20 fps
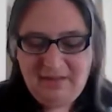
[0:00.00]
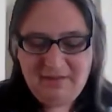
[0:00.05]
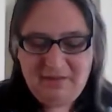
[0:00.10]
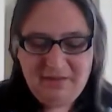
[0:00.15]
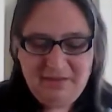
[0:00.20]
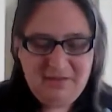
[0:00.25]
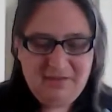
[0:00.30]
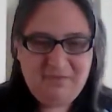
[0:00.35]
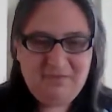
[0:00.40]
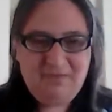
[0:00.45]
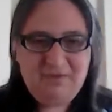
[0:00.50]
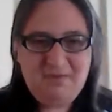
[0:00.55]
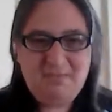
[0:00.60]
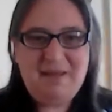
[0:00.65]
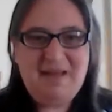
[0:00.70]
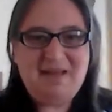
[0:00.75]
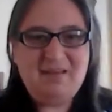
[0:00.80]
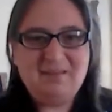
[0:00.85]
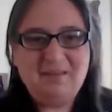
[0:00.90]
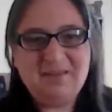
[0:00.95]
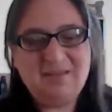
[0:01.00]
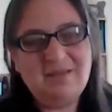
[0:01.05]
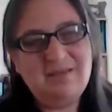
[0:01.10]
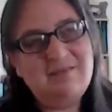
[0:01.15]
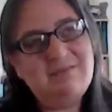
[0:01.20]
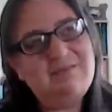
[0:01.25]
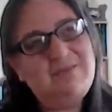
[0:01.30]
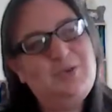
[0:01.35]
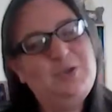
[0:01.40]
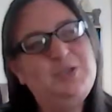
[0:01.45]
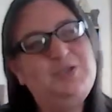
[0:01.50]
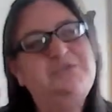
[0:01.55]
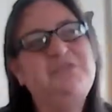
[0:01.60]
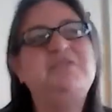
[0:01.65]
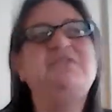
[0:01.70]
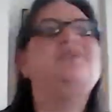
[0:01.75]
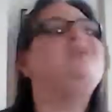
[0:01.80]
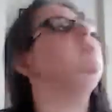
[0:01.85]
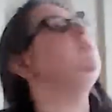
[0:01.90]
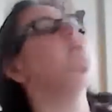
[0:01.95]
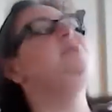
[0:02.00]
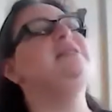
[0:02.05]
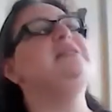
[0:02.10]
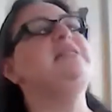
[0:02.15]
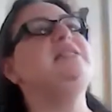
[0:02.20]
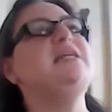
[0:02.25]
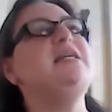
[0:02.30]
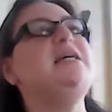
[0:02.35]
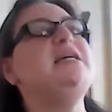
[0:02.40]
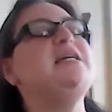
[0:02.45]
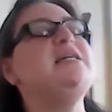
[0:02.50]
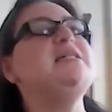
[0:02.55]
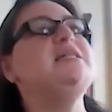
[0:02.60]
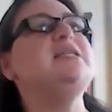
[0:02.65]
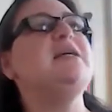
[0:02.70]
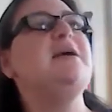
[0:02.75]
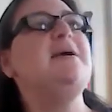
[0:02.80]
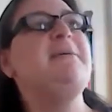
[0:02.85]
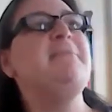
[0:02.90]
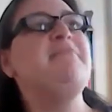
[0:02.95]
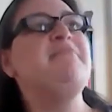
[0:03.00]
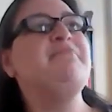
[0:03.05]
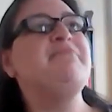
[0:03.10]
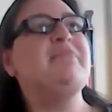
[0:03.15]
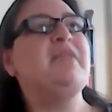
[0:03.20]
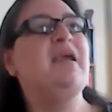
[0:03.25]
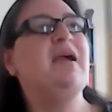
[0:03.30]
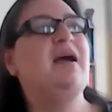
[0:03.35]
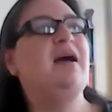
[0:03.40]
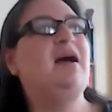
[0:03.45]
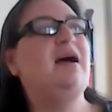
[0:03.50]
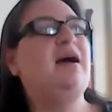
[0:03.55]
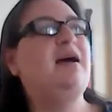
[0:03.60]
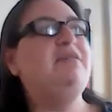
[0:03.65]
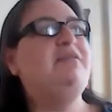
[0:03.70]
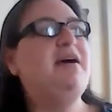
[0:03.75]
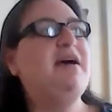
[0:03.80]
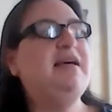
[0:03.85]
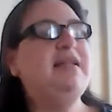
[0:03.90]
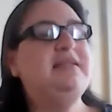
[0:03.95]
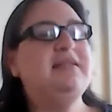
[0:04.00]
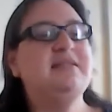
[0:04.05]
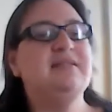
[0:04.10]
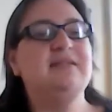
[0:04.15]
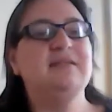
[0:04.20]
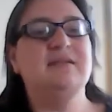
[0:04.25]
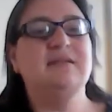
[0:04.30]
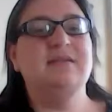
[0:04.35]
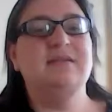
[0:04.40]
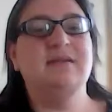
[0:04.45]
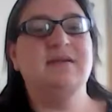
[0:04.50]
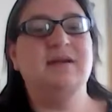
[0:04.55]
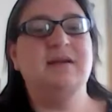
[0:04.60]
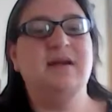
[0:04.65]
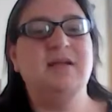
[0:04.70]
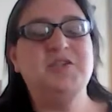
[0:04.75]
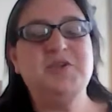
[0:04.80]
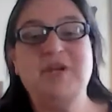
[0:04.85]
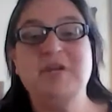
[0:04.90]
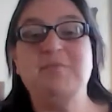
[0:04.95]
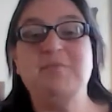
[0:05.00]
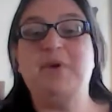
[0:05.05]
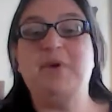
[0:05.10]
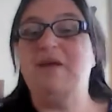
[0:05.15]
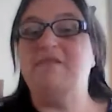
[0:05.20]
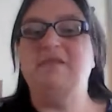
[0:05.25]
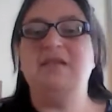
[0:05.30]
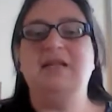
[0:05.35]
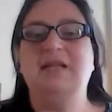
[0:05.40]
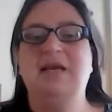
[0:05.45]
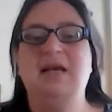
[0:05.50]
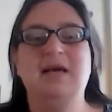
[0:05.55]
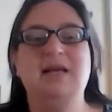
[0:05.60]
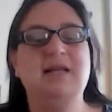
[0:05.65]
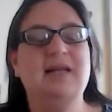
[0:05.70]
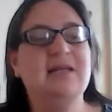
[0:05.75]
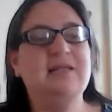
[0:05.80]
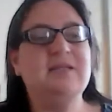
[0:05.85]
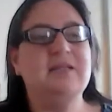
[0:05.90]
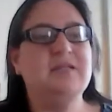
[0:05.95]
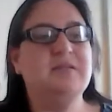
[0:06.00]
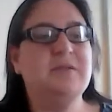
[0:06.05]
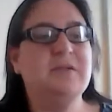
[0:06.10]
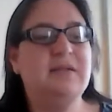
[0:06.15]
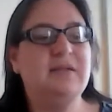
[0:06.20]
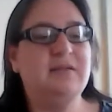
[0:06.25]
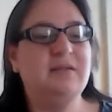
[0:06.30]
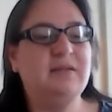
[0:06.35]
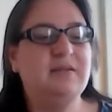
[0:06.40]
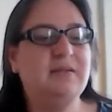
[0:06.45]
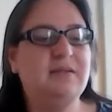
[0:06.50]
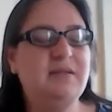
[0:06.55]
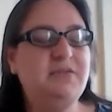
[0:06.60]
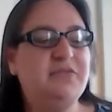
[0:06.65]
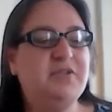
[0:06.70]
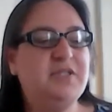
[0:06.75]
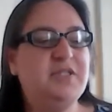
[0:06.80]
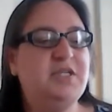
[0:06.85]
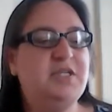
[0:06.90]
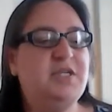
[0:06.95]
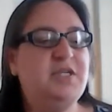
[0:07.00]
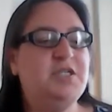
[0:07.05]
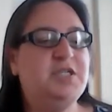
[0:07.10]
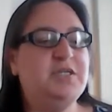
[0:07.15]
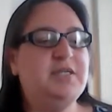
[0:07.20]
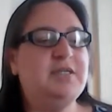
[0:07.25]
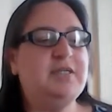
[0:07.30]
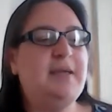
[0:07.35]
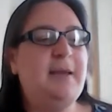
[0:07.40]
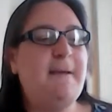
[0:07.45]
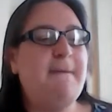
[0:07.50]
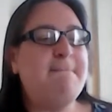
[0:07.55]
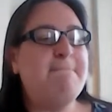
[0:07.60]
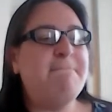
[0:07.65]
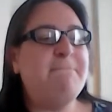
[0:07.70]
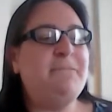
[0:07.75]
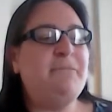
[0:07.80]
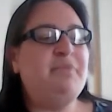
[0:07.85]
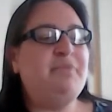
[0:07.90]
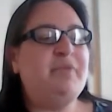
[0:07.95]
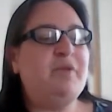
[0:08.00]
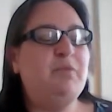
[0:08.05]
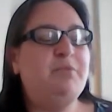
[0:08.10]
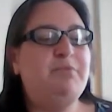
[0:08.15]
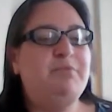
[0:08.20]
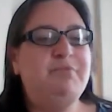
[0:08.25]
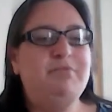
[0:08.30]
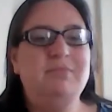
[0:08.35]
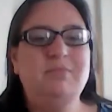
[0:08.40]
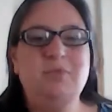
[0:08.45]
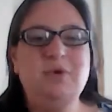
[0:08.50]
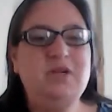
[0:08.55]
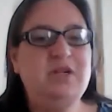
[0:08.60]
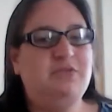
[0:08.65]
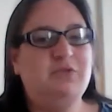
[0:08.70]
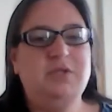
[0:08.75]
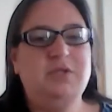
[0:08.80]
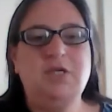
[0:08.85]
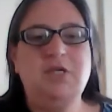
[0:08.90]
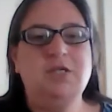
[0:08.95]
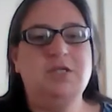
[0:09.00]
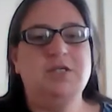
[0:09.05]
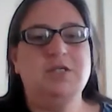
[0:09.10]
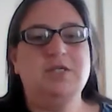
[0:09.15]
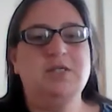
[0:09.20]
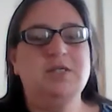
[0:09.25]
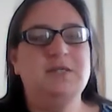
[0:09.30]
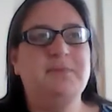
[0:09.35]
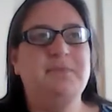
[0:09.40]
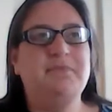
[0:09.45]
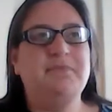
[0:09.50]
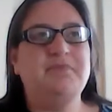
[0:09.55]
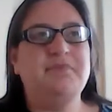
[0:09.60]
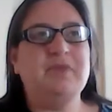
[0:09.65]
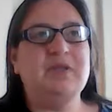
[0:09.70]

I think for about 15, 20 years, I trained privately. I had lessons with different teachers, wonderful teachers.